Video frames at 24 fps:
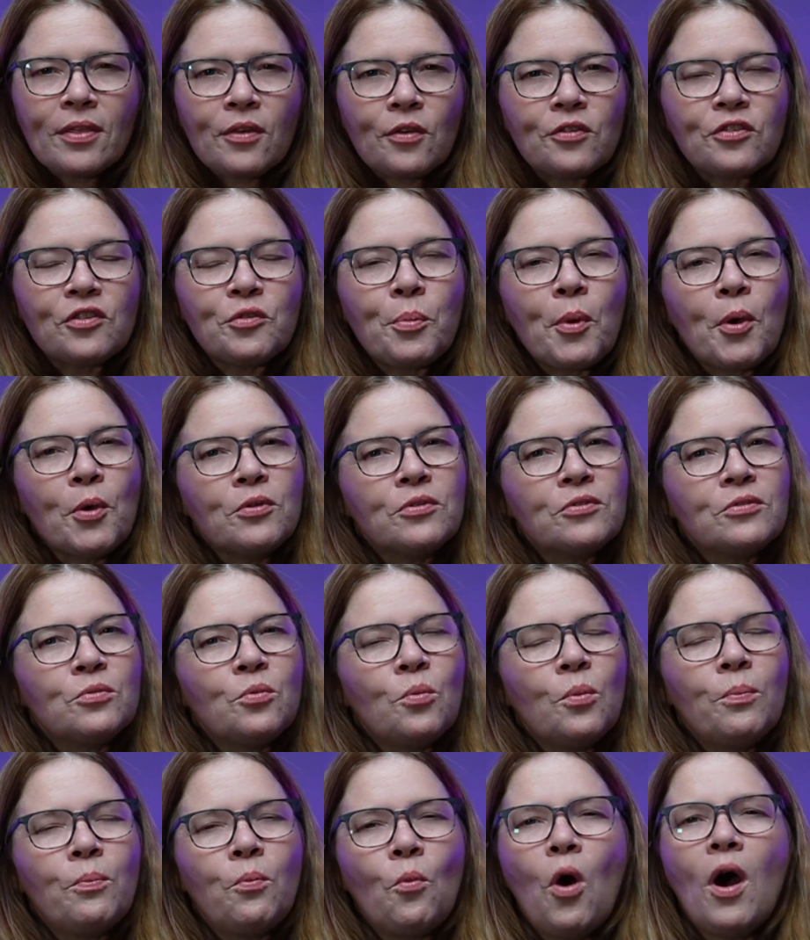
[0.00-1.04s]
They're supposed
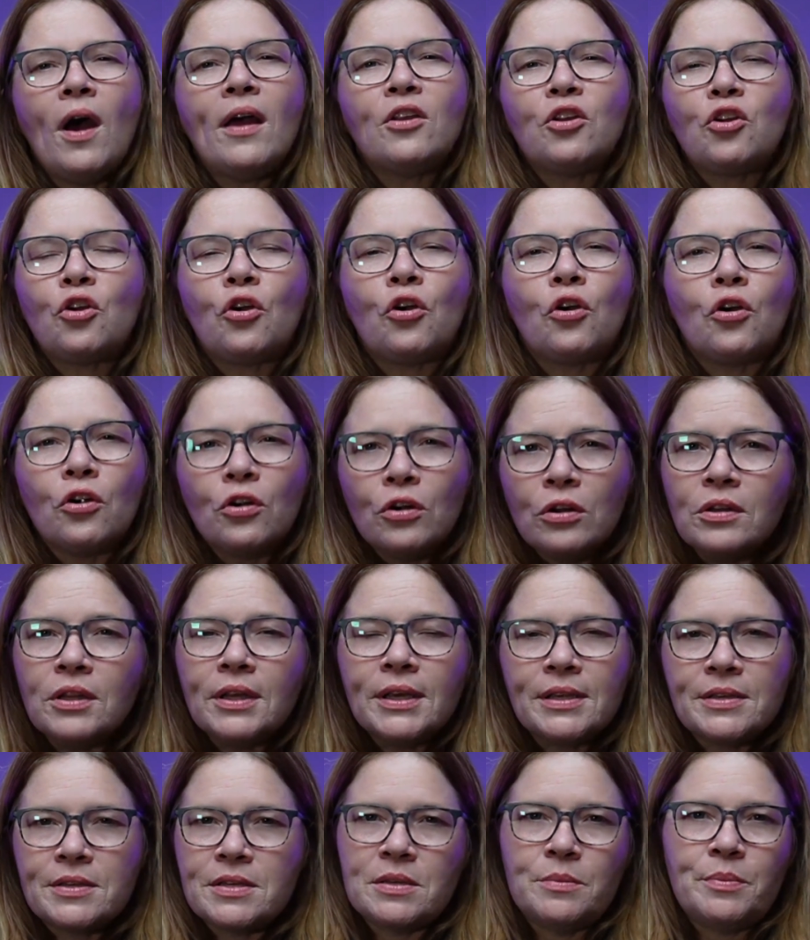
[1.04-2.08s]
to want
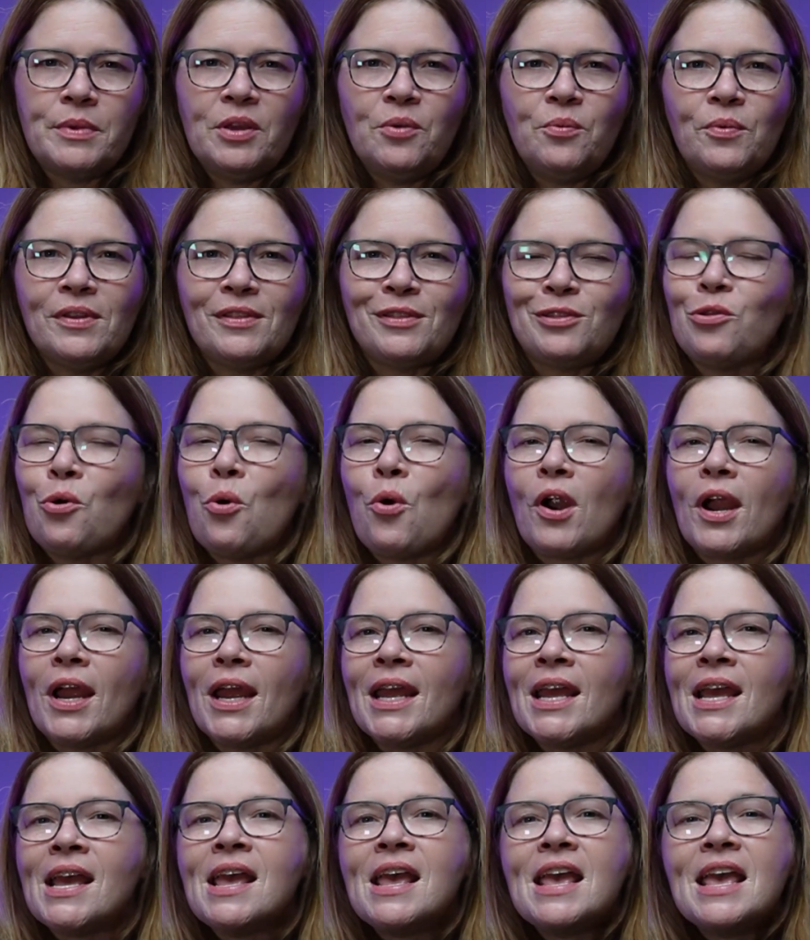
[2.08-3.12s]
Curly to be with
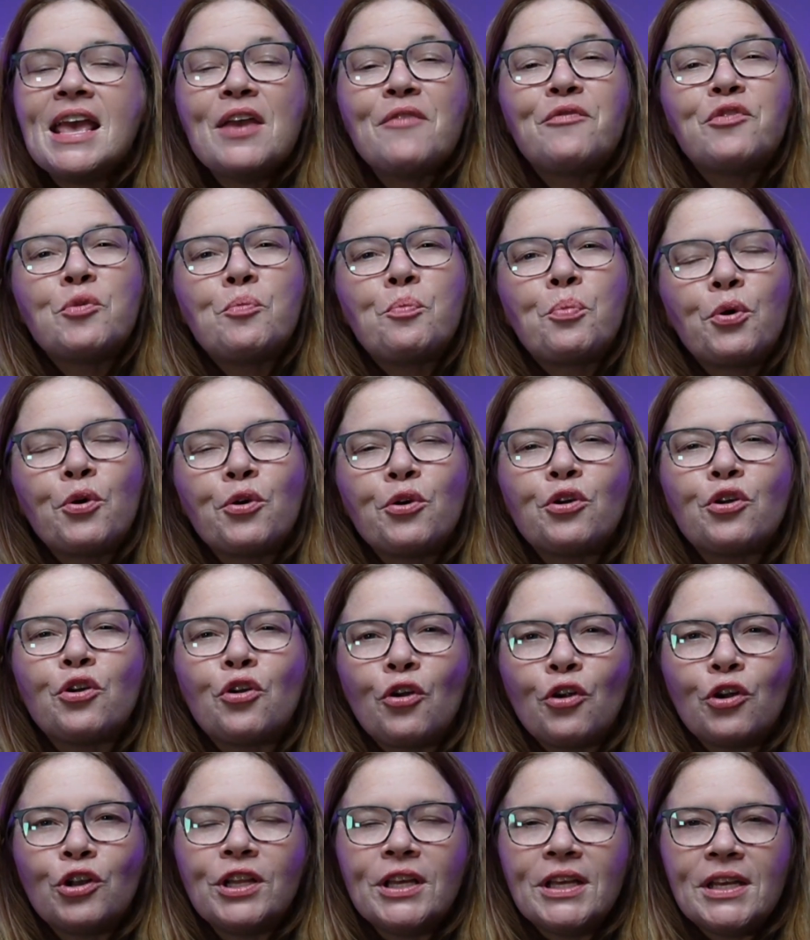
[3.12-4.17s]
Lori. If you put
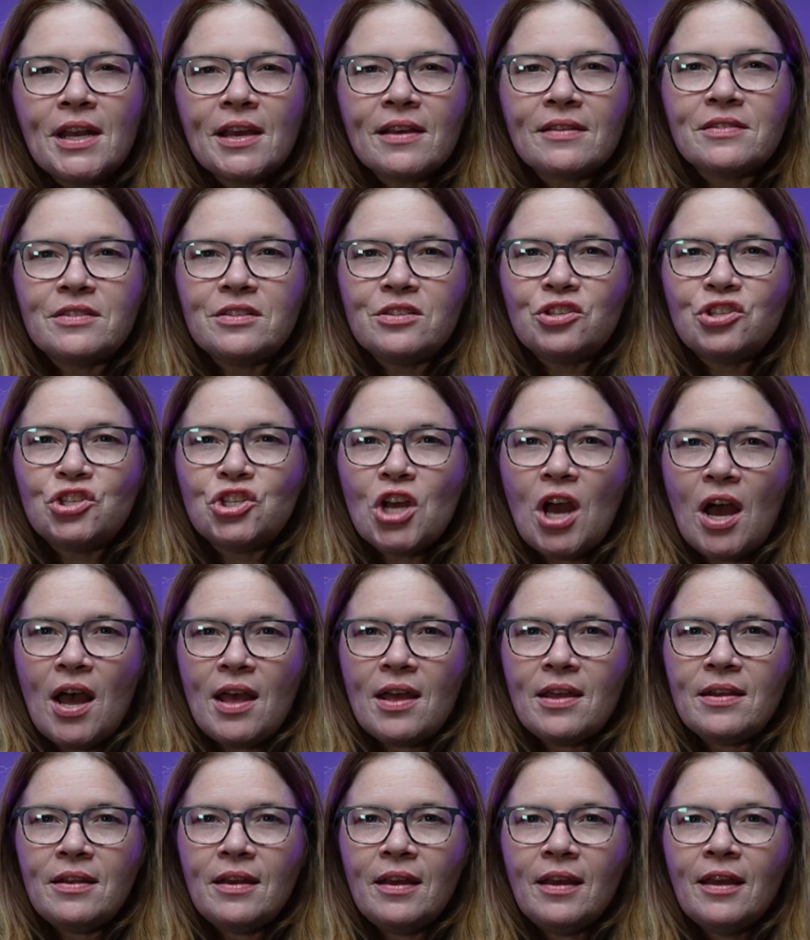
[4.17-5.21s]
Curly next to
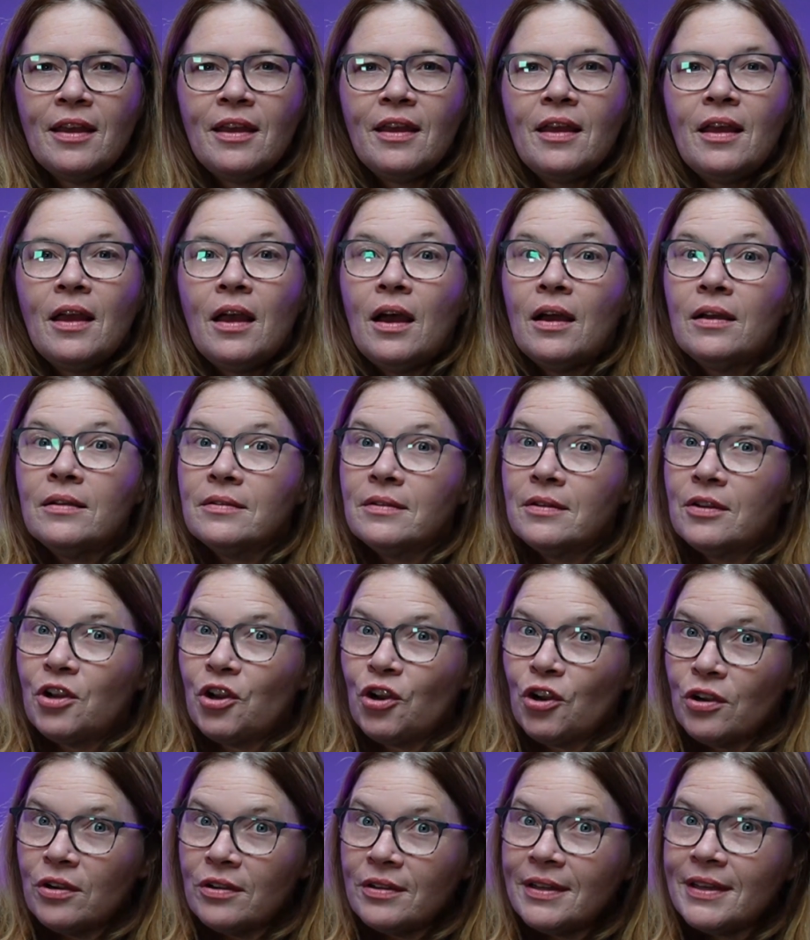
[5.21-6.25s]
Judd,
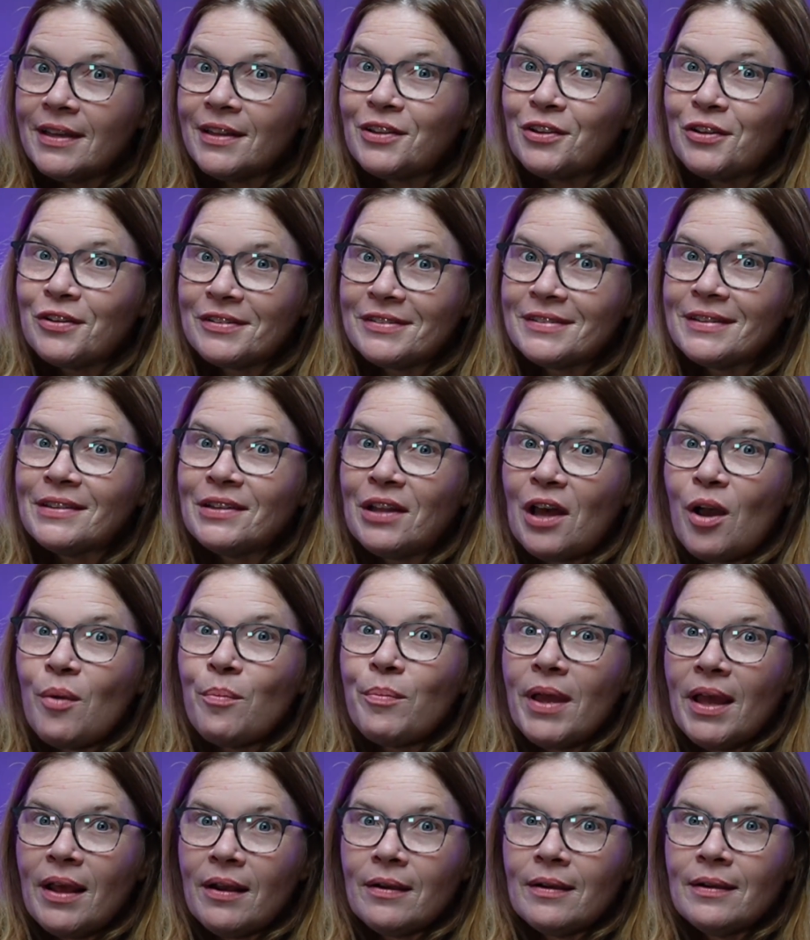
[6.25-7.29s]
Curly looks a lot
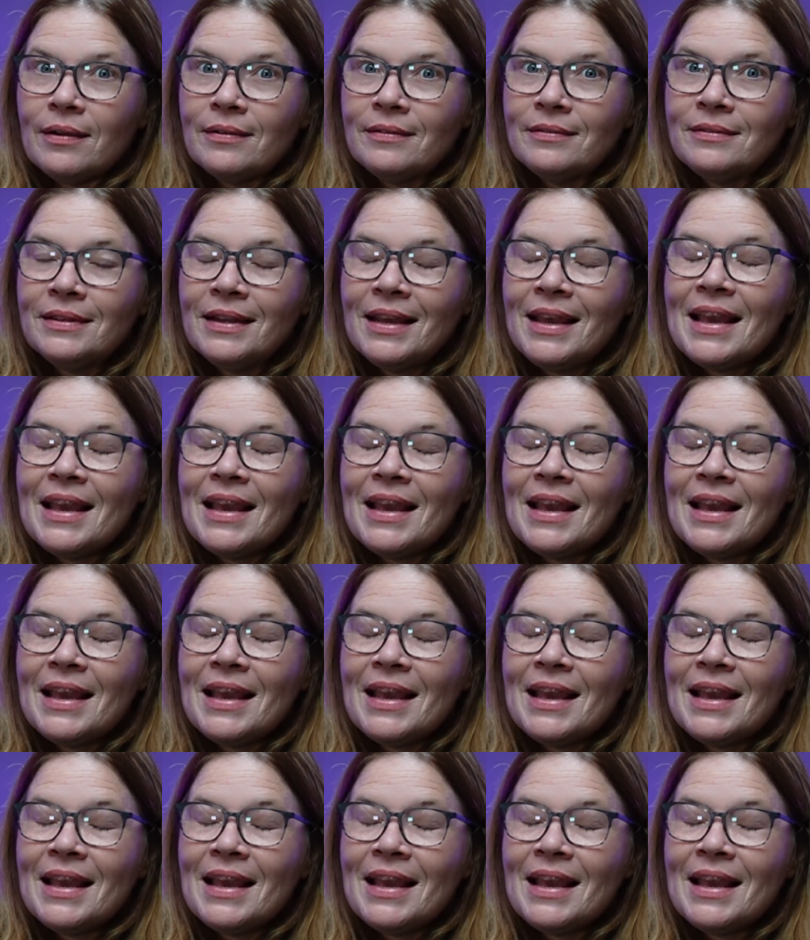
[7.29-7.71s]
better.